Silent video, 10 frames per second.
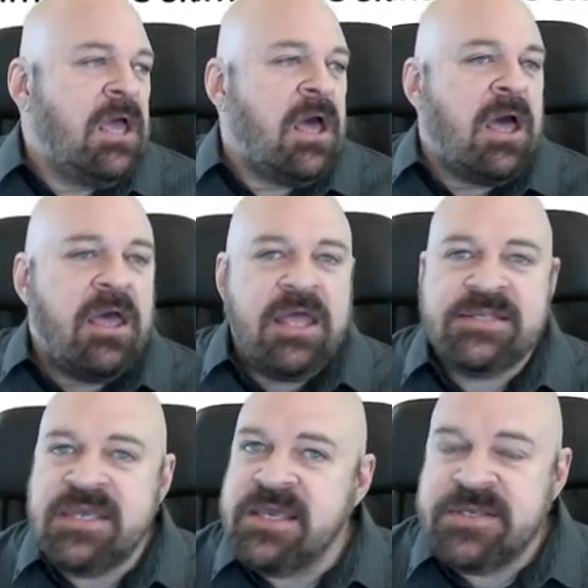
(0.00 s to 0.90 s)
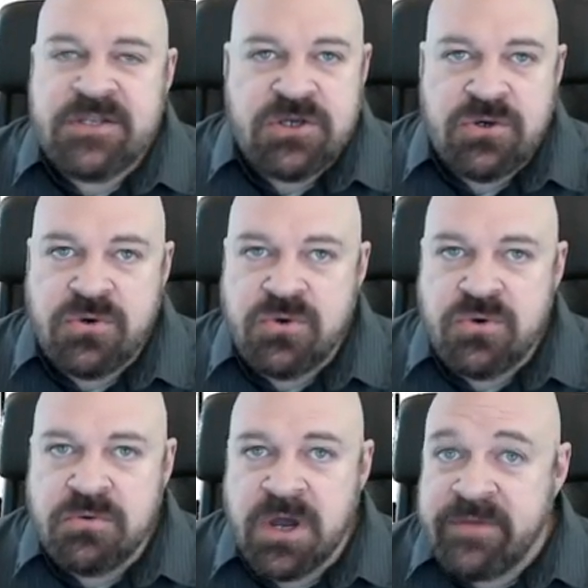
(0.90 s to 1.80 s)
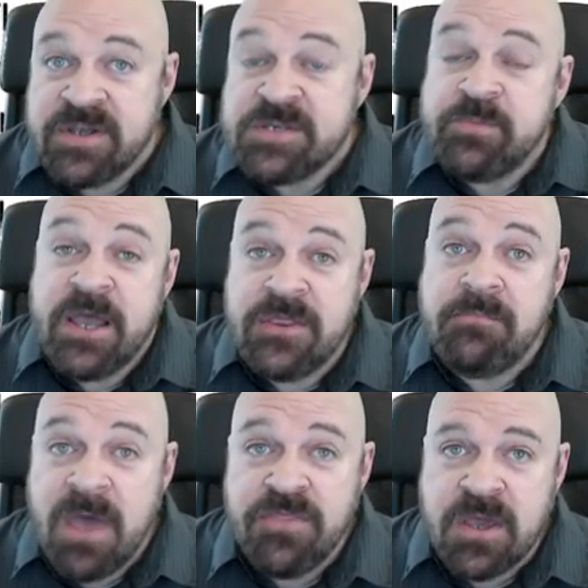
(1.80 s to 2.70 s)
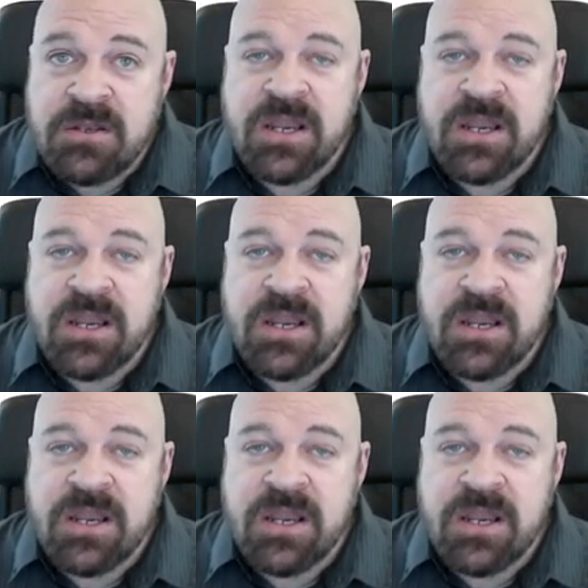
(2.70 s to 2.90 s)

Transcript: Uh, it's easy to kind of explain the method.